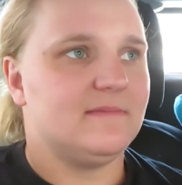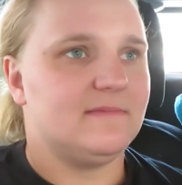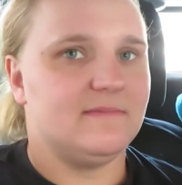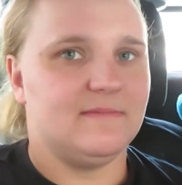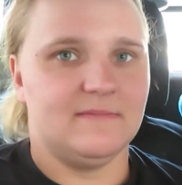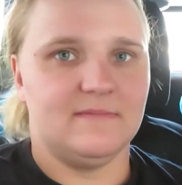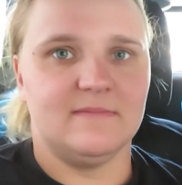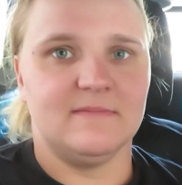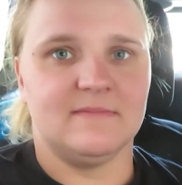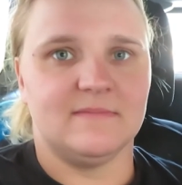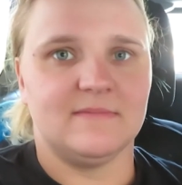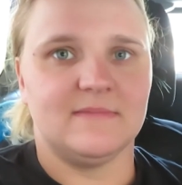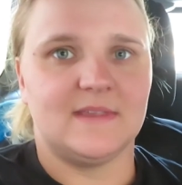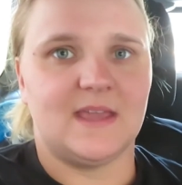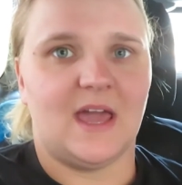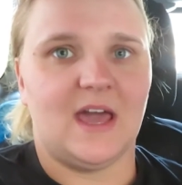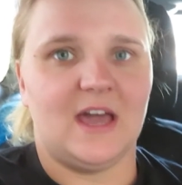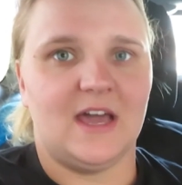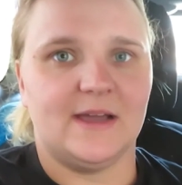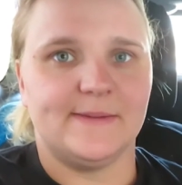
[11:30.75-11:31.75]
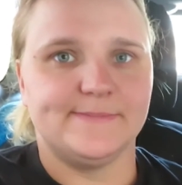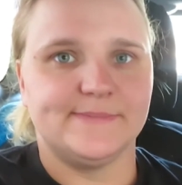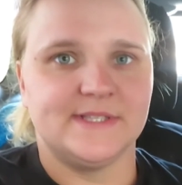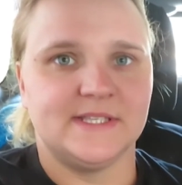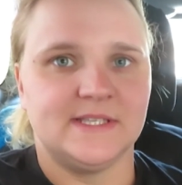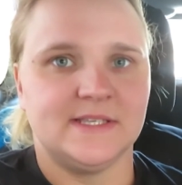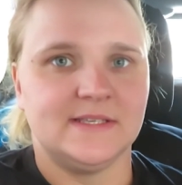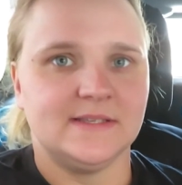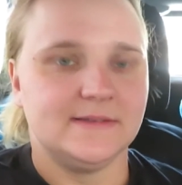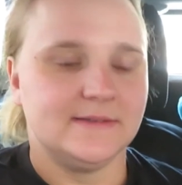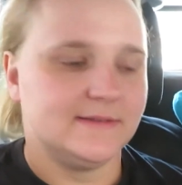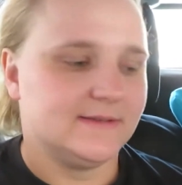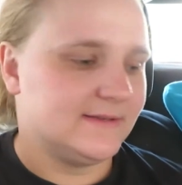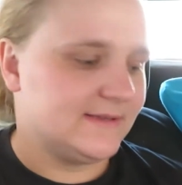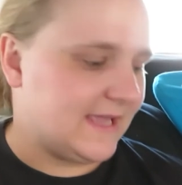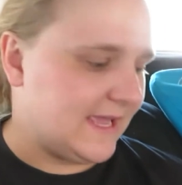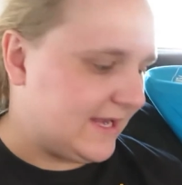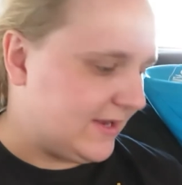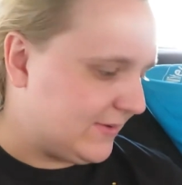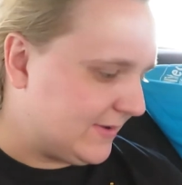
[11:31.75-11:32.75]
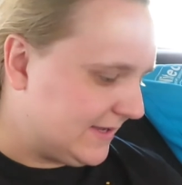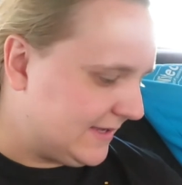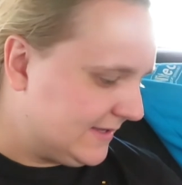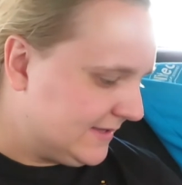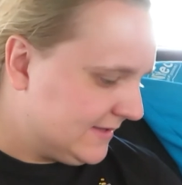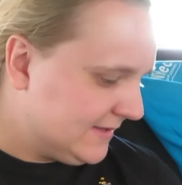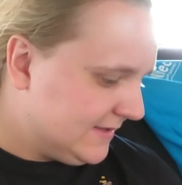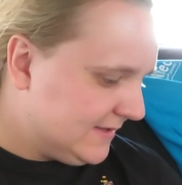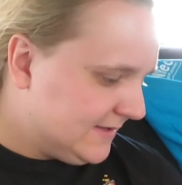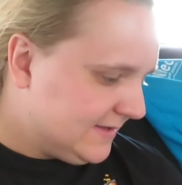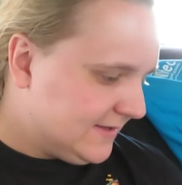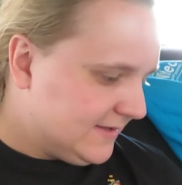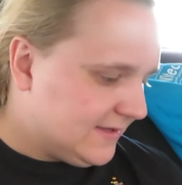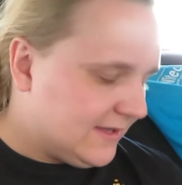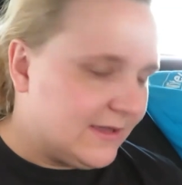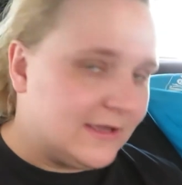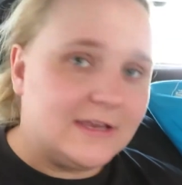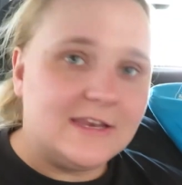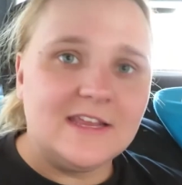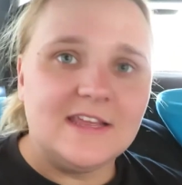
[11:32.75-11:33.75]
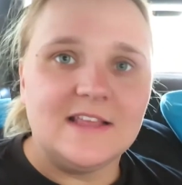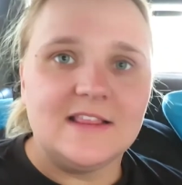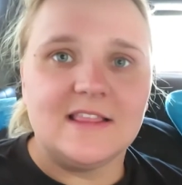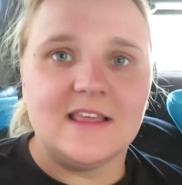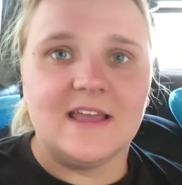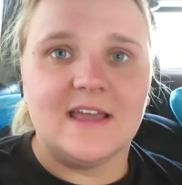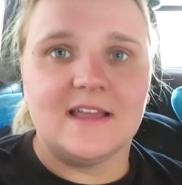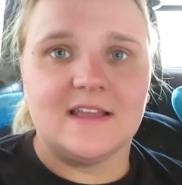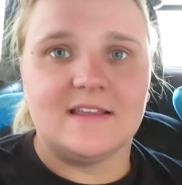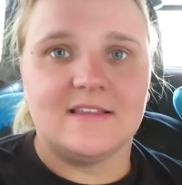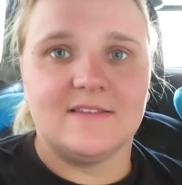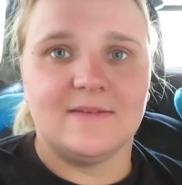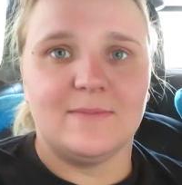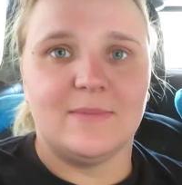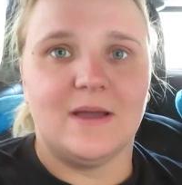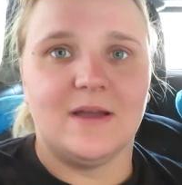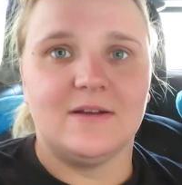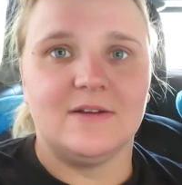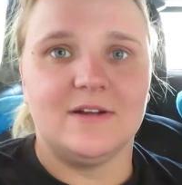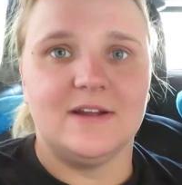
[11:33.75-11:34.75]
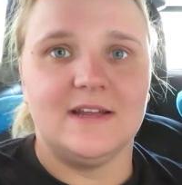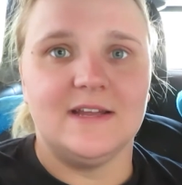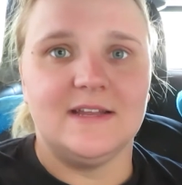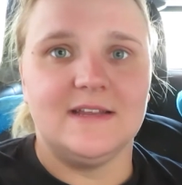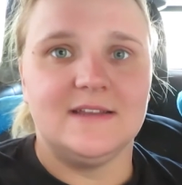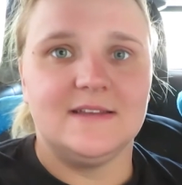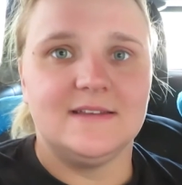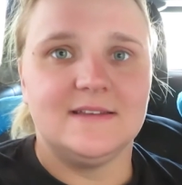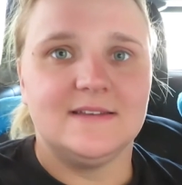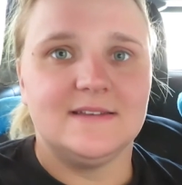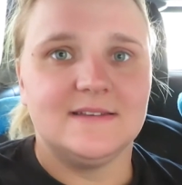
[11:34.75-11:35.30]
Mm, carbs. Anyway, I'm gonna eat that because I'm hungry.